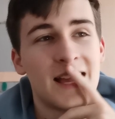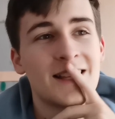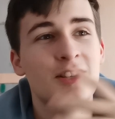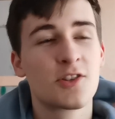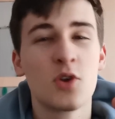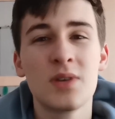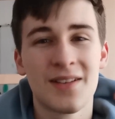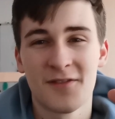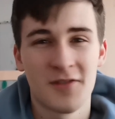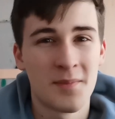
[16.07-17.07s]
It's so
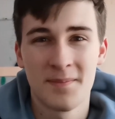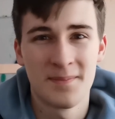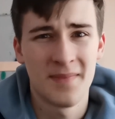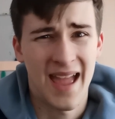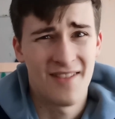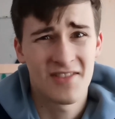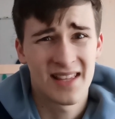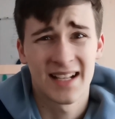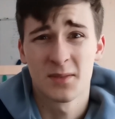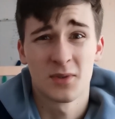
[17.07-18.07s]
different from
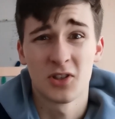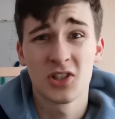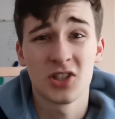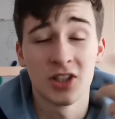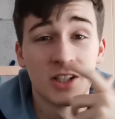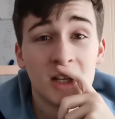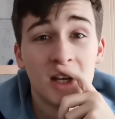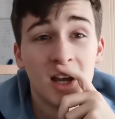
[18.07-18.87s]
everything else we're used to.